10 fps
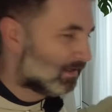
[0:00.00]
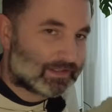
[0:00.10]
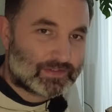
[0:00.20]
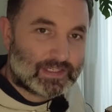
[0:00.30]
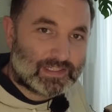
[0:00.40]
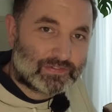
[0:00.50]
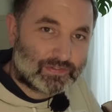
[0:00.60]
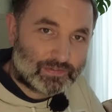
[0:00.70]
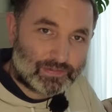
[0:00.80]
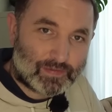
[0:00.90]
let's say,
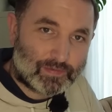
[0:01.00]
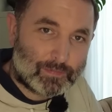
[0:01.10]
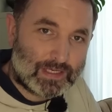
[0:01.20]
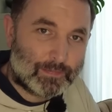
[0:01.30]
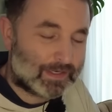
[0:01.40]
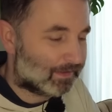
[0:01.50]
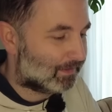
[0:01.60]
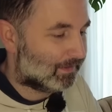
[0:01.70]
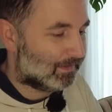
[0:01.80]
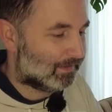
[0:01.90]
this
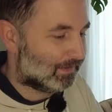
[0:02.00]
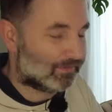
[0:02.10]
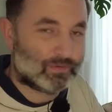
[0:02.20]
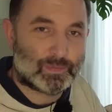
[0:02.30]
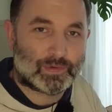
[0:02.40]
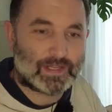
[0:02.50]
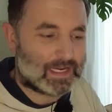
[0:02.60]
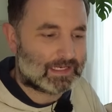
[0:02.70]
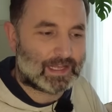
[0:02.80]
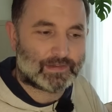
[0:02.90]
7mm
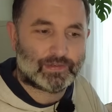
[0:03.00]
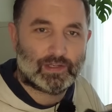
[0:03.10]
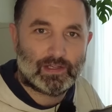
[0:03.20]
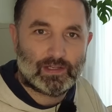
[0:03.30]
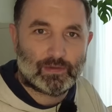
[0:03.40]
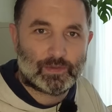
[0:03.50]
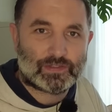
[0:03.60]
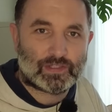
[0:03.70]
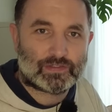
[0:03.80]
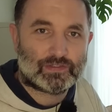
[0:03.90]
2.8 lens,
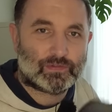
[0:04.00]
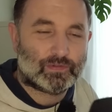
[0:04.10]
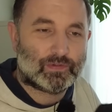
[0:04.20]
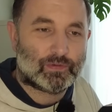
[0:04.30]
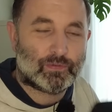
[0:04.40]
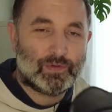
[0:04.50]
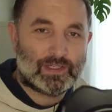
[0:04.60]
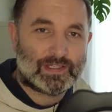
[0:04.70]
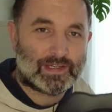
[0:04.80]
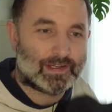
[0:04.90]
which has a
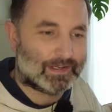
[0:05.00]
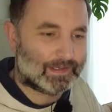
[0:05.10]
really